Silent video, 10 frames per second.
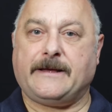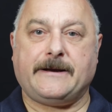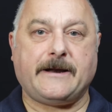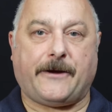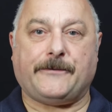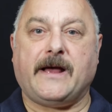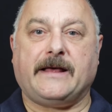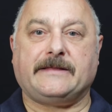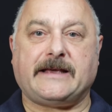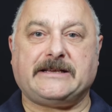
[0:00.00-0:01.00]
No,
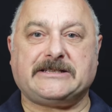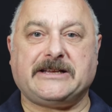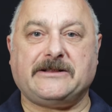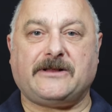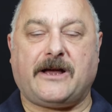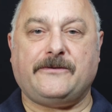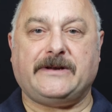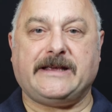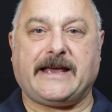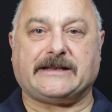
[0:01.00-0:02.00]
they still
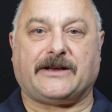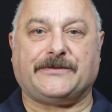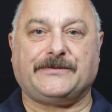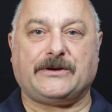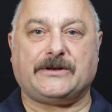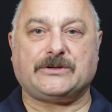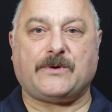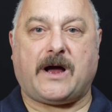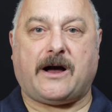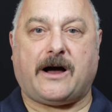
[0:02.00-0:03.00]
only get a third to
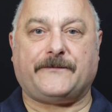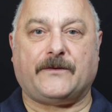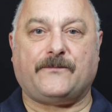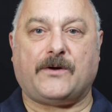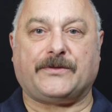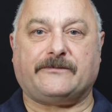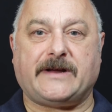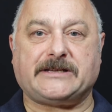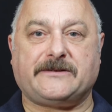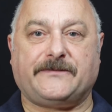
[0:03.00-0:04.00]
a half of what the
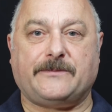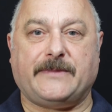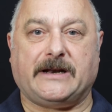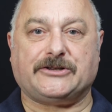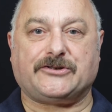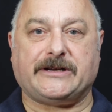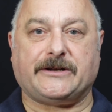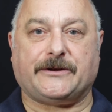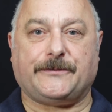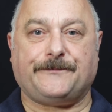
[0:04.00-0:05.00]
rest of the military
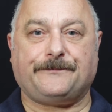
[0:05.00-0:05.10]
do.